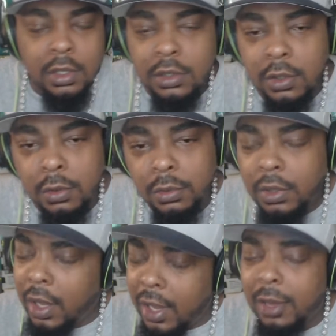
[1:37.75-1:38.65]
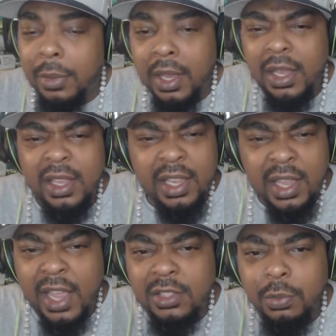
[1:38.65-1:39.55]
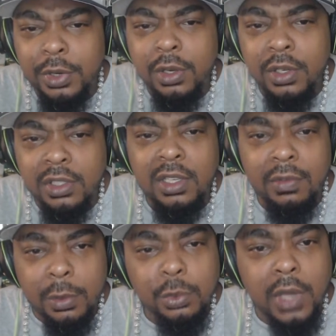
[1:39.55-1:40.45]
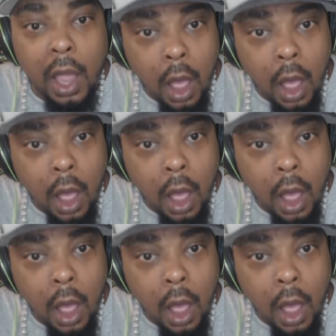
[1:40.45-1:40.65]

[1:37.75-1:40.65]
So hey man, he had some real good stuff. It was like